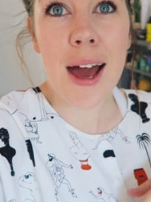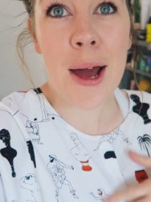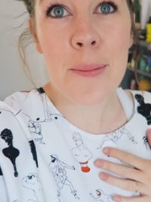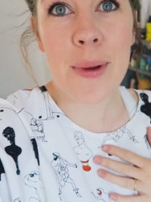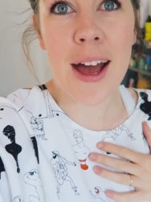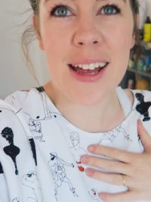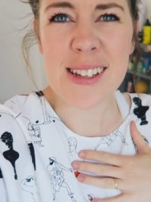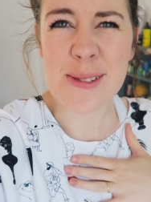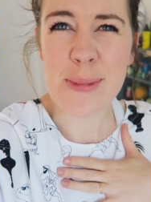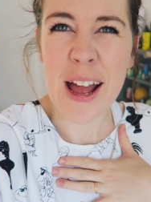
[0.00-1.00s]
Um,
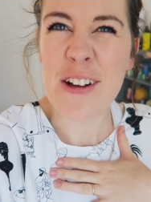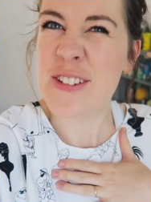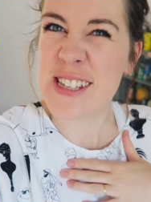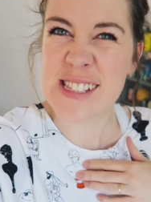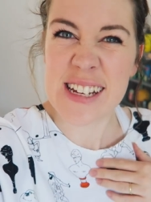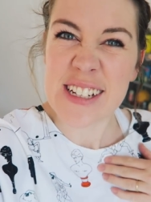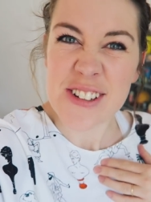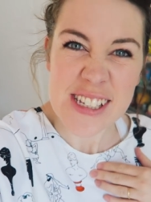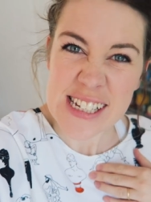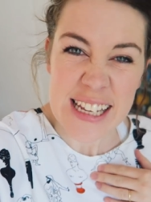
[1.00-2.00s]
and my outfit isn't that
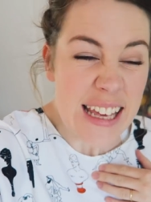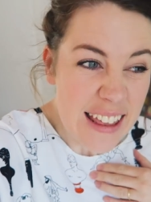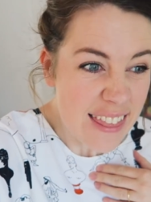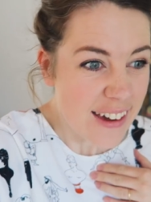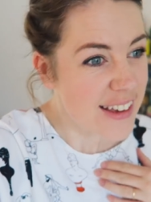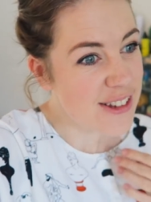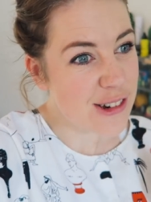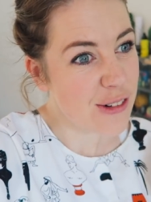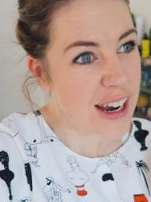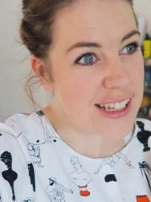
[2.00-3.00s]
interesting either. It's
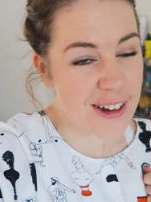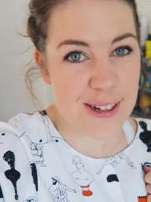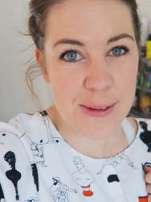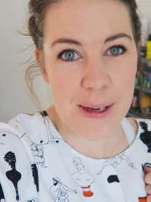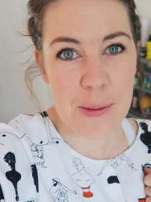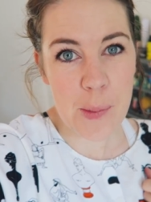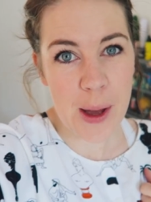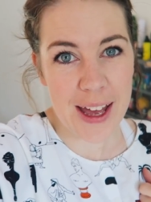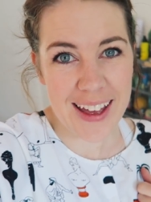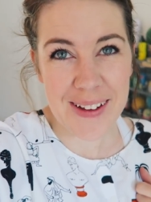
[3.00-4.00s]
not a great start to the week,
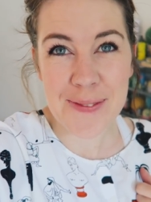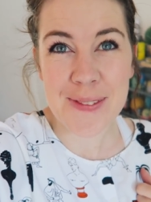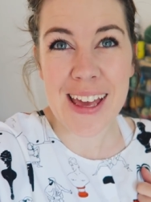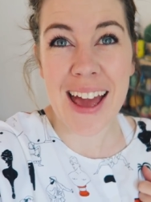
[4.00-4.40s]
but um,